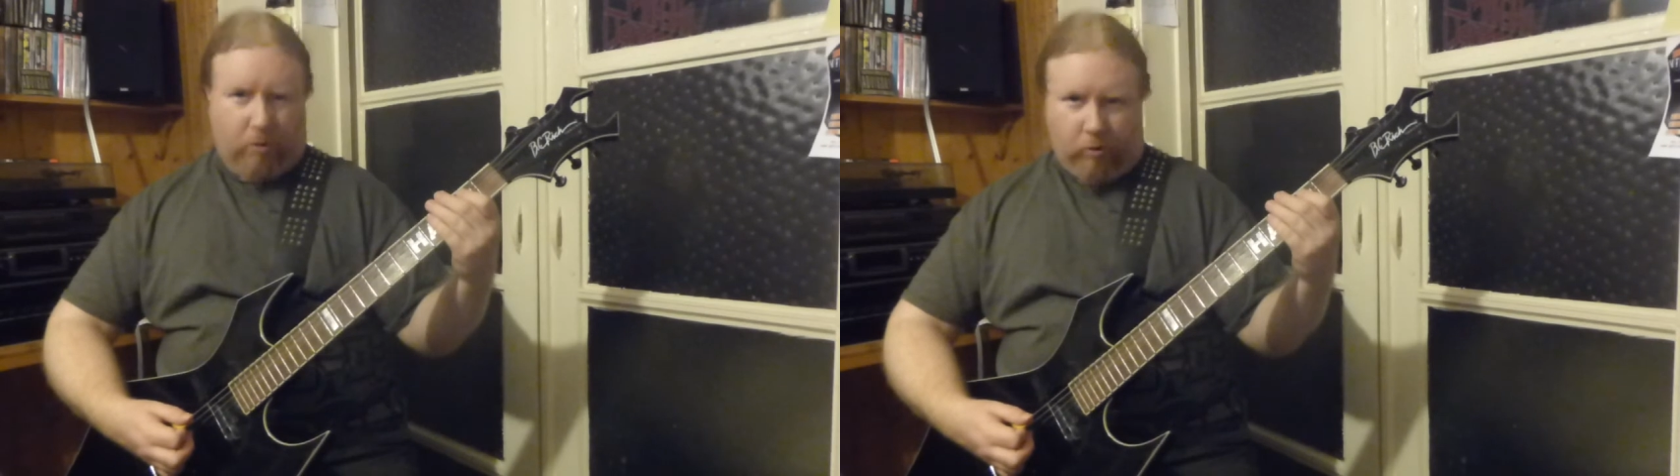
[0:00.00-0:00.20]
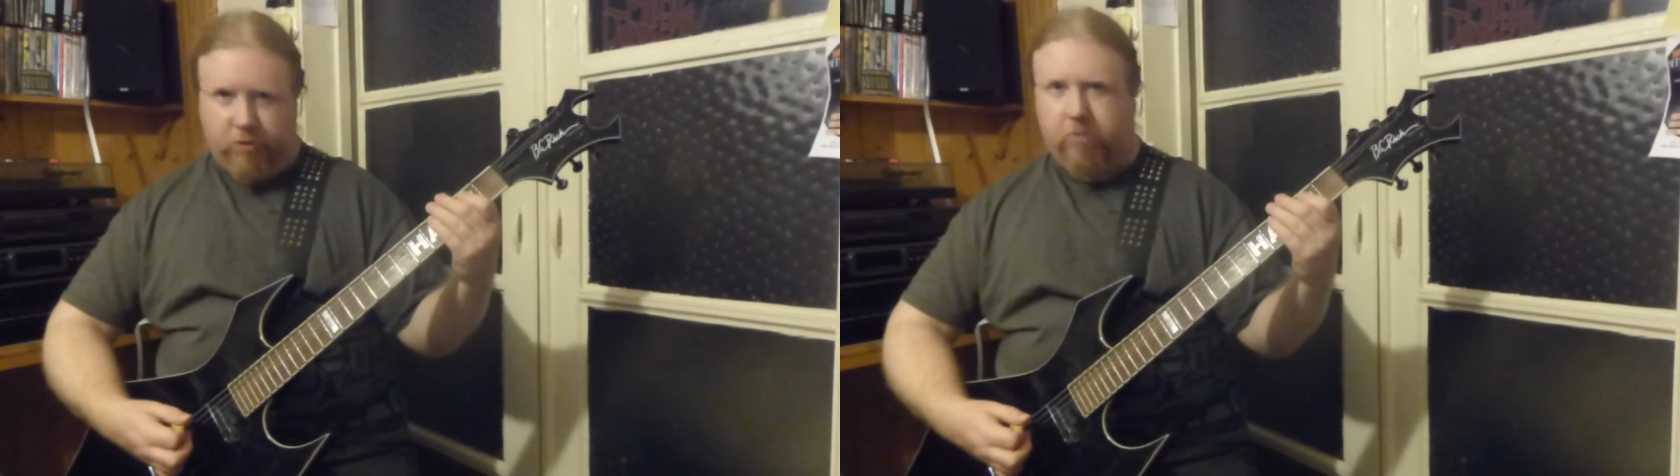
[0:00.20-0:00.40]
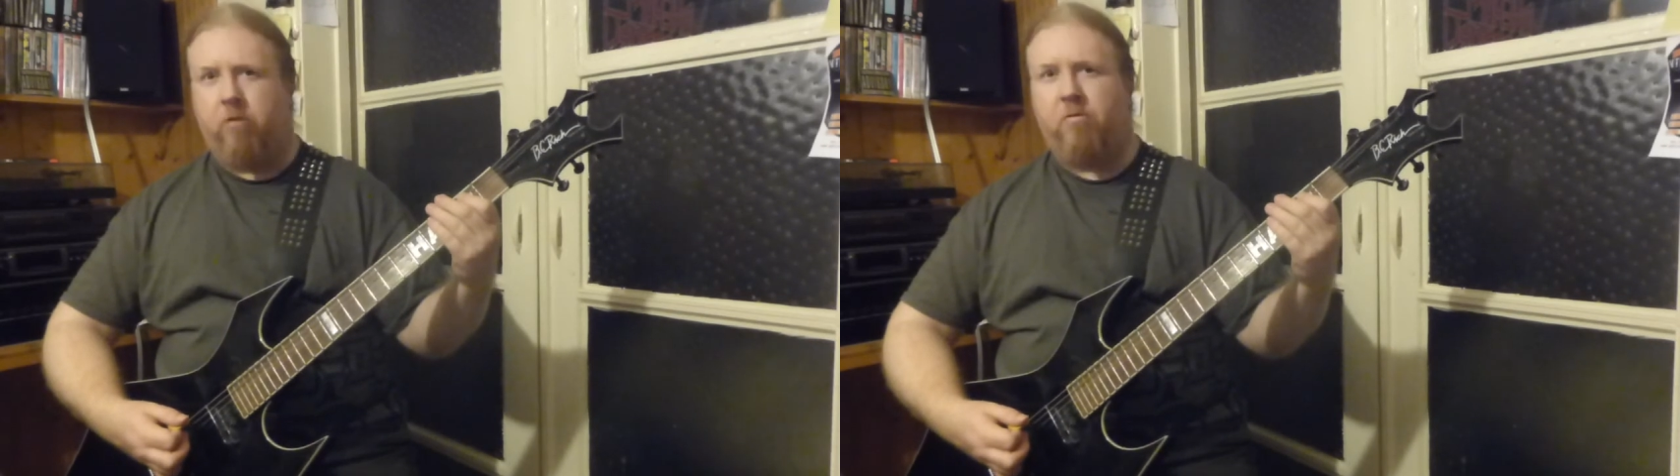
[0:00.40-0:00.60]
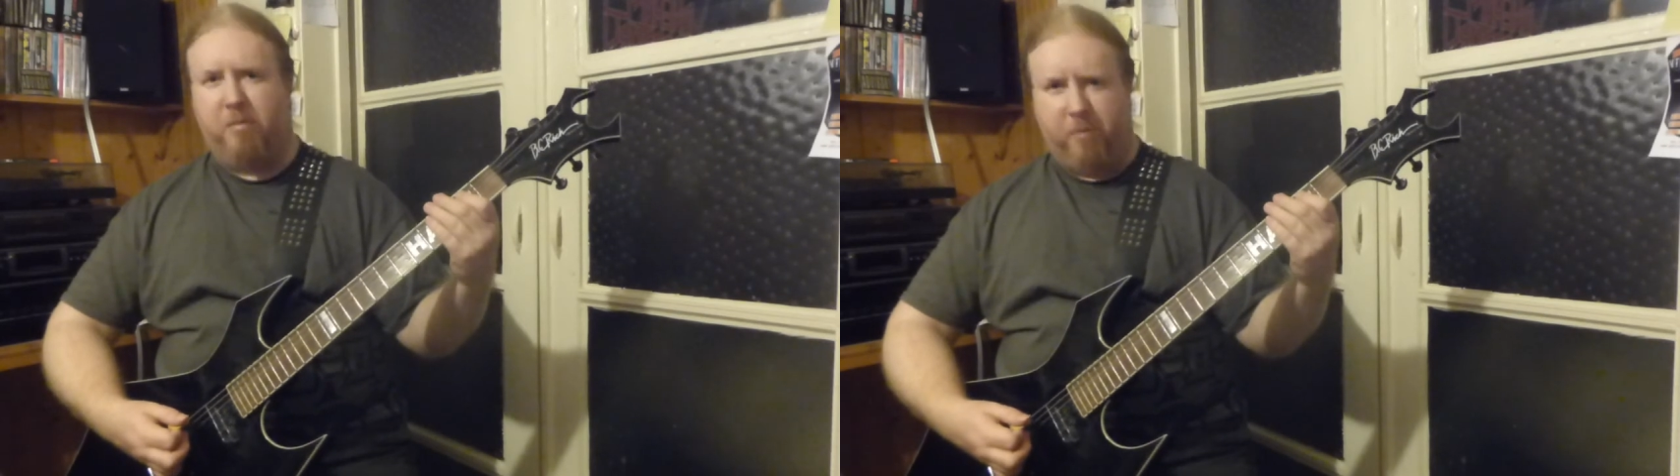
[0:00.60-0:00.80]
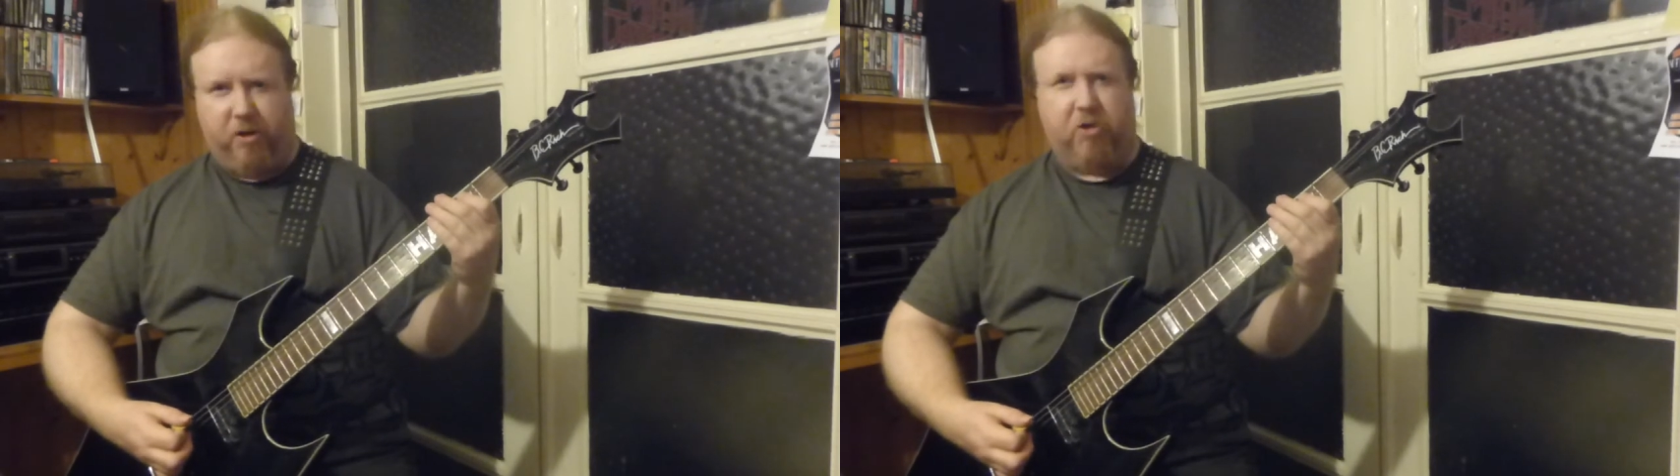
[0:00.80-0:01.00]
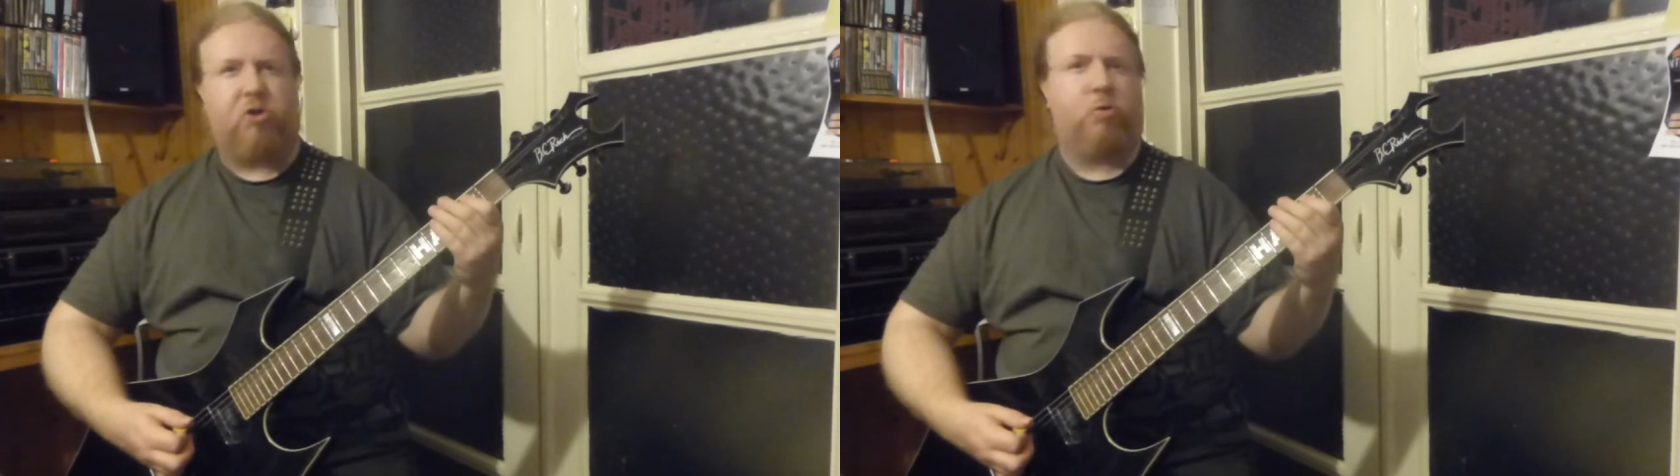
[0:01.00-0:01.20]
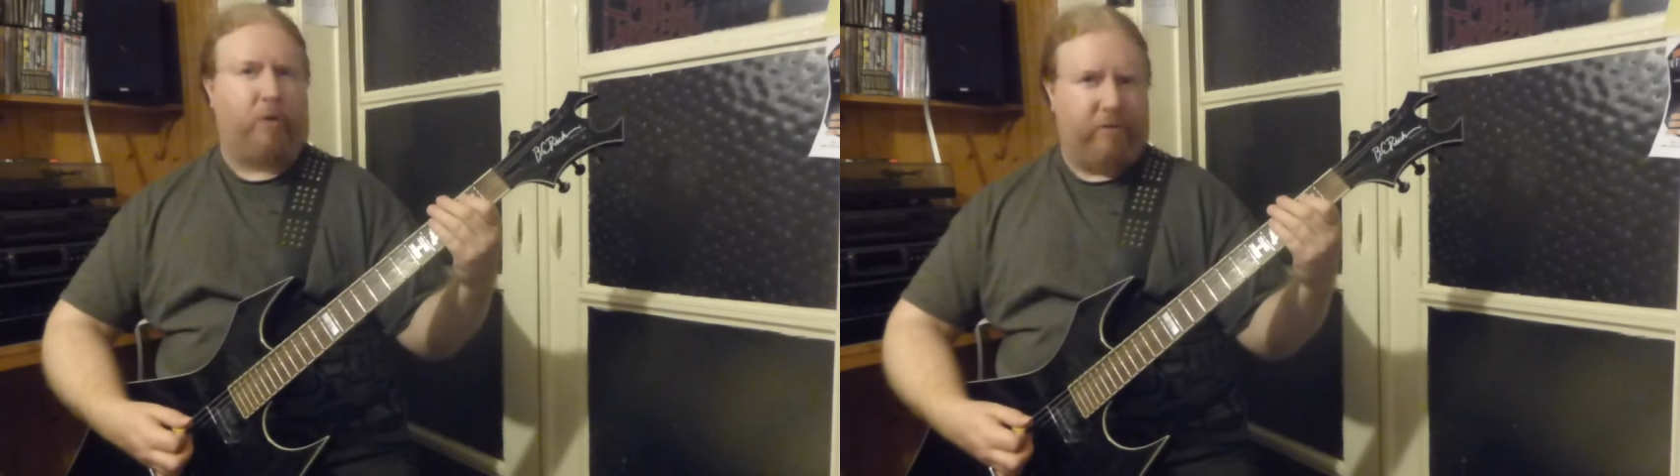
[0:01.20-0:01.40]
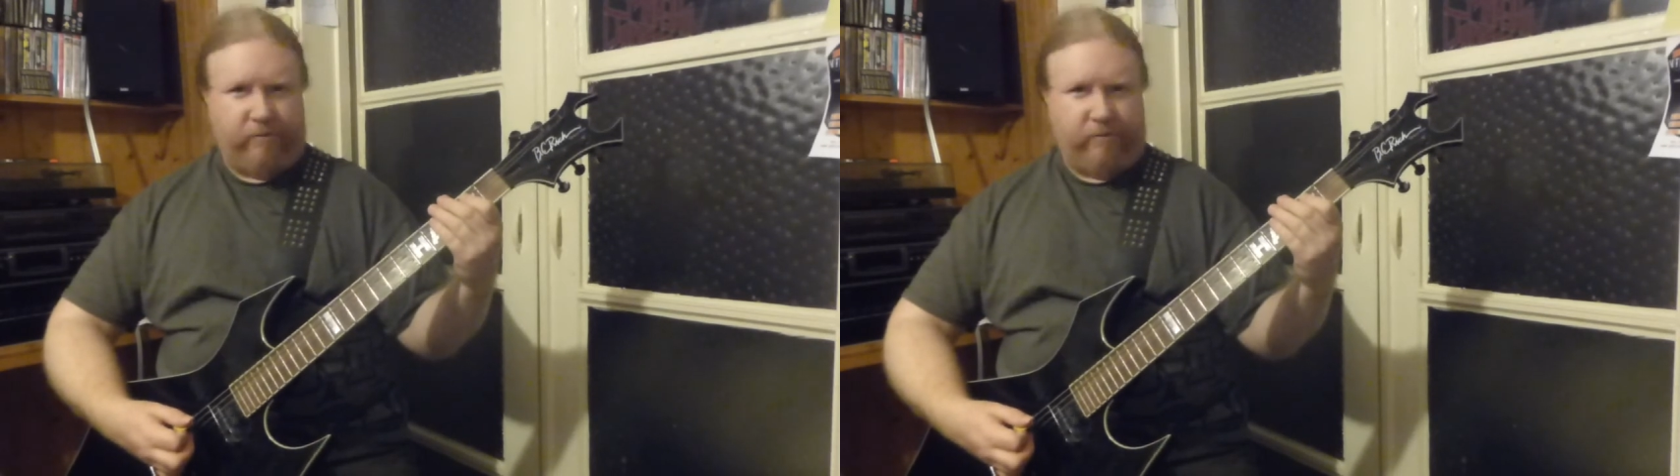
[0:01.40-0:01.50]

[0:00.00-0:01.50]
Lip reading: all you got to remember is swing